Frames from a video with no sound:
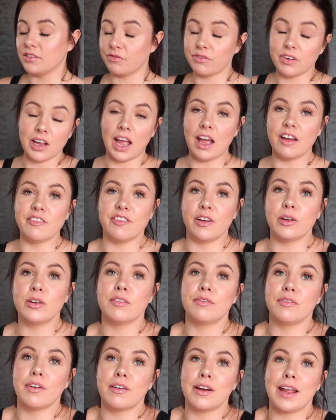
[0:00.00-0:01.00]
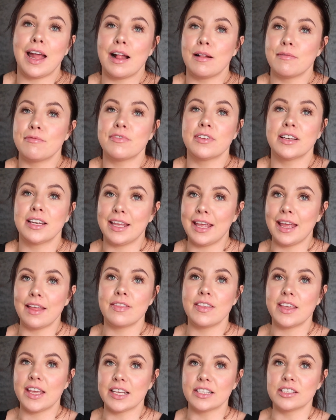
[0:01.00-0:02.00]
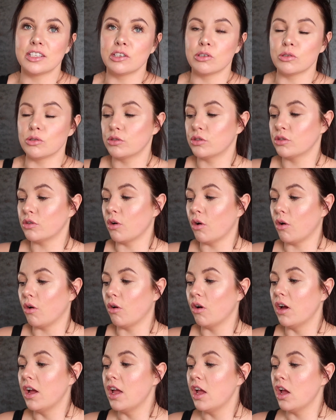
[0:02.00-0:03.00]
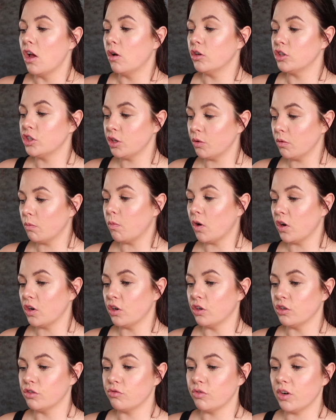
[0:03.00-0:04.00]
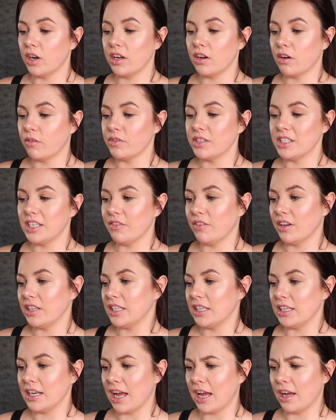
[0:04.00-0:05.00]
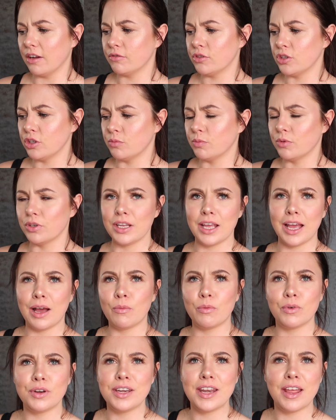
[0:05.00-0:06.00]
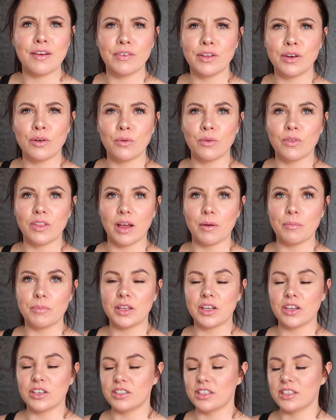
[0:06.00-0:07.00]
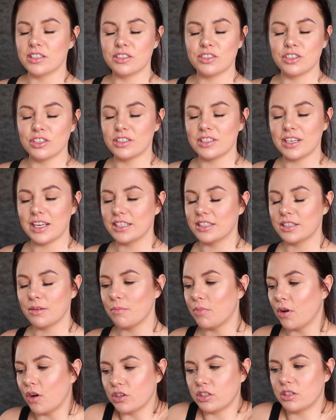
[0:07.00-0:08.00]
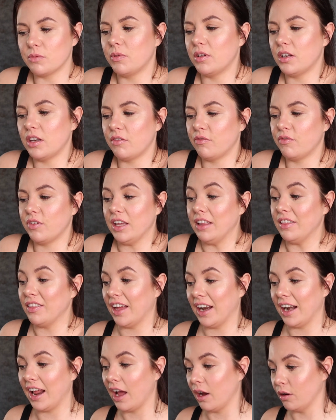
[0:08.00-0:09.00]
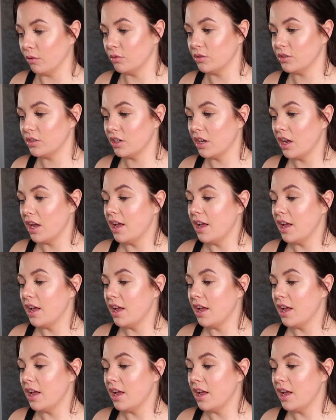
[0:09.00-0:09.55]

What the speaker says: I found it very helpful to get the SEO score to 100, and obviously if I didn't have TUBEBUDDY I would never know that, because it's impossible to figure that out.